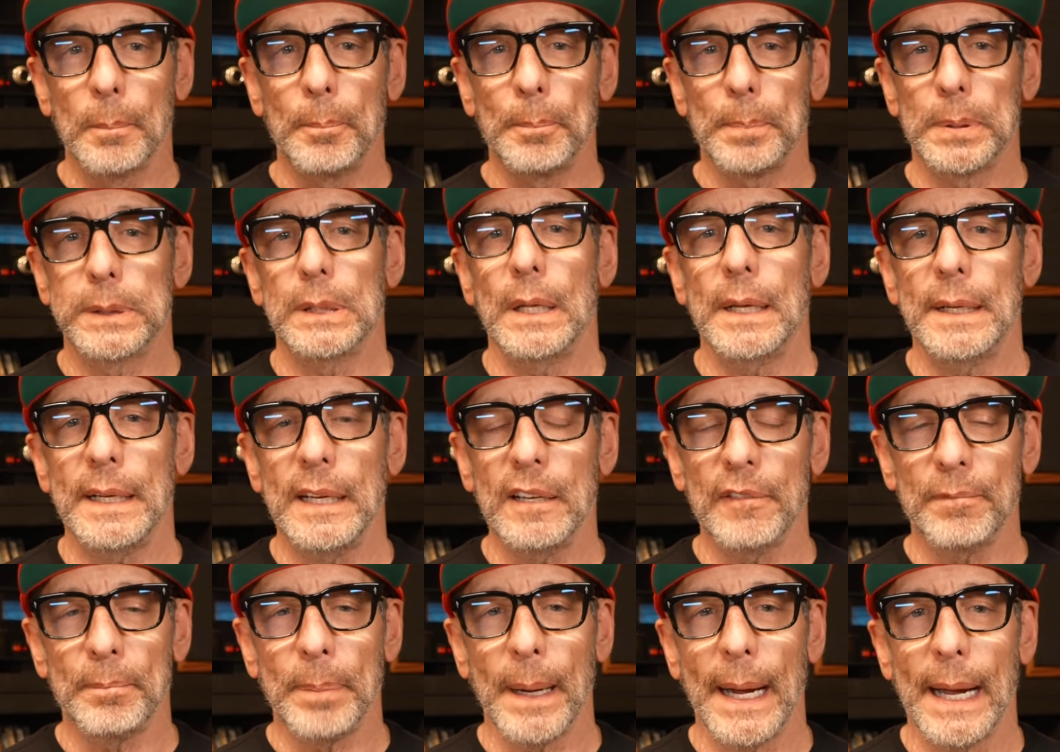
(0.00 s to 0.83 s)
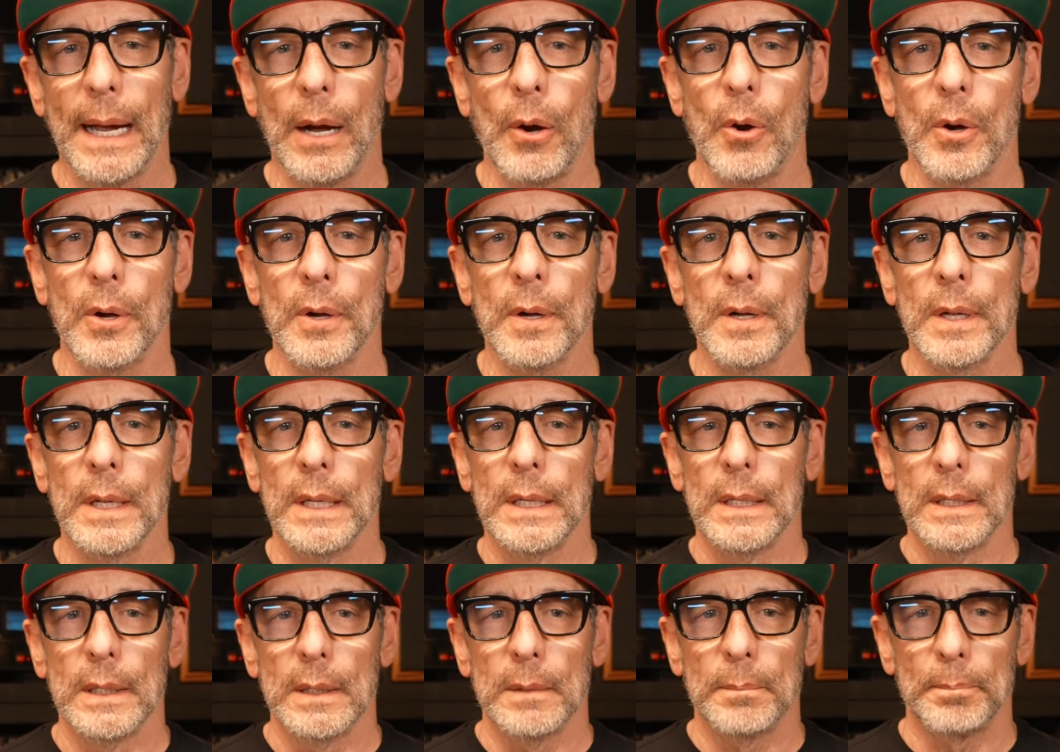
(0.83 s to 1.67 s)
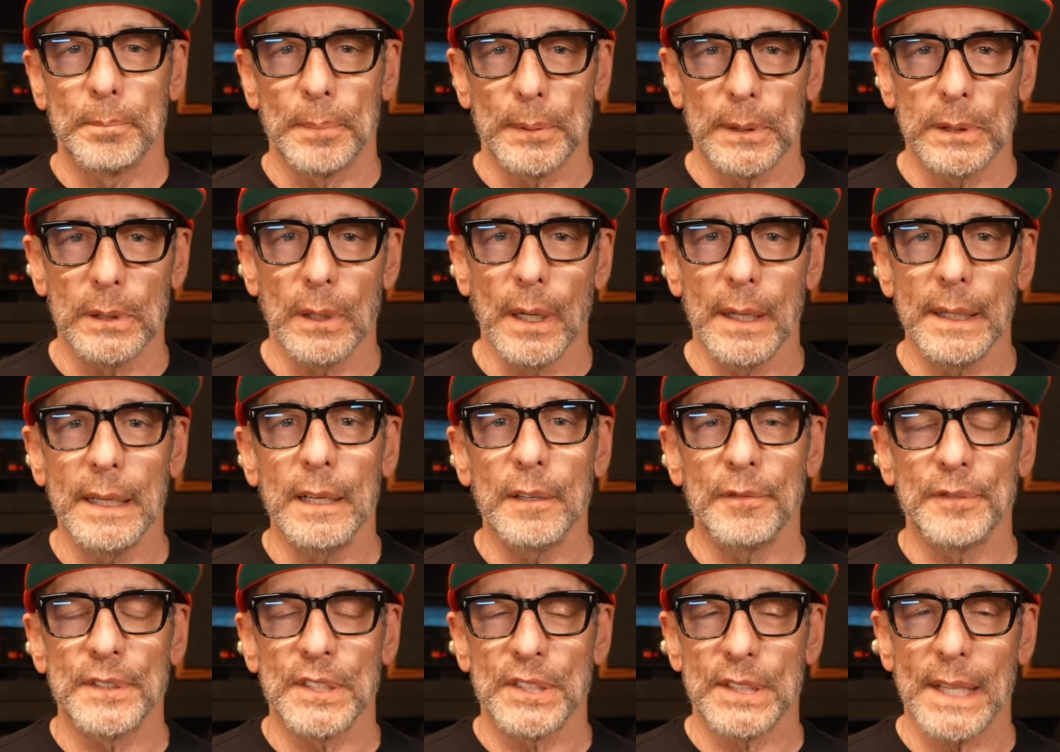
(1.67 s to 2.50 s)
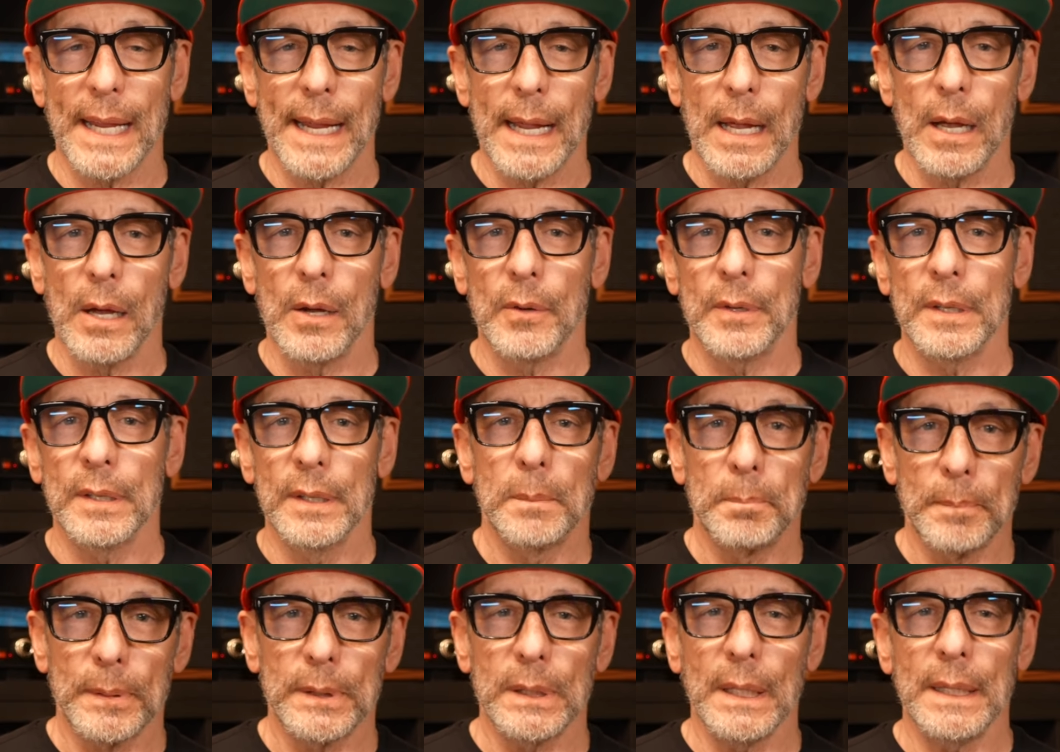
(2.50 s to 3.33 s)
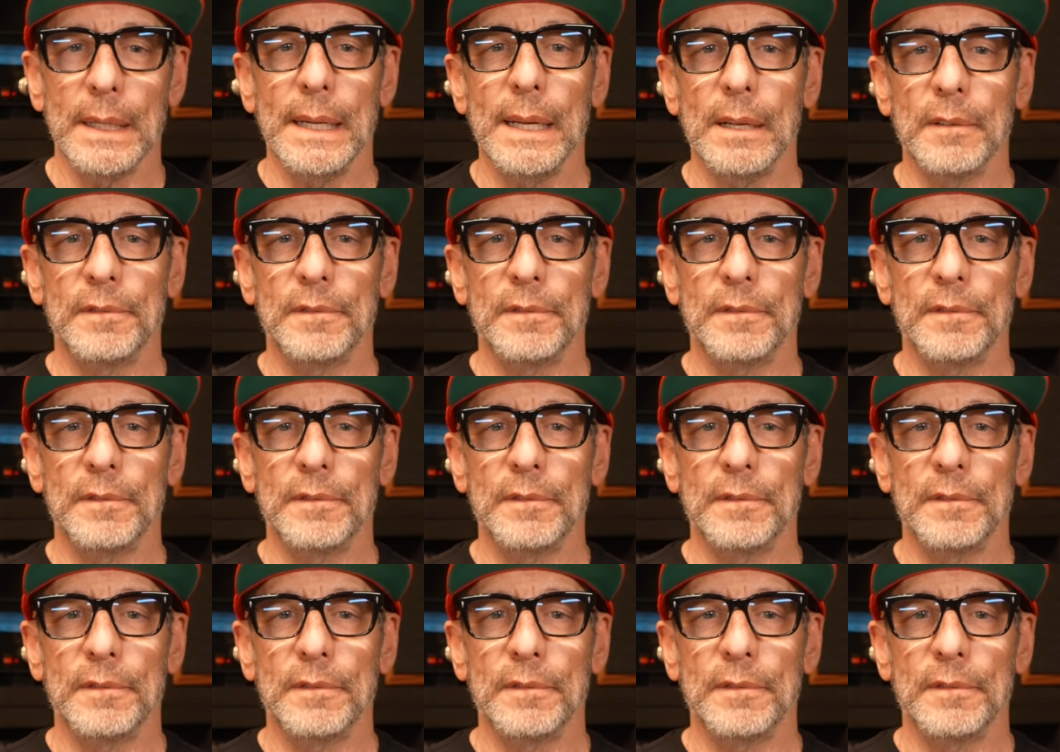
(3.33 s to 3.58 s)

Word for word: Plenty of power, plenty of sound, plenty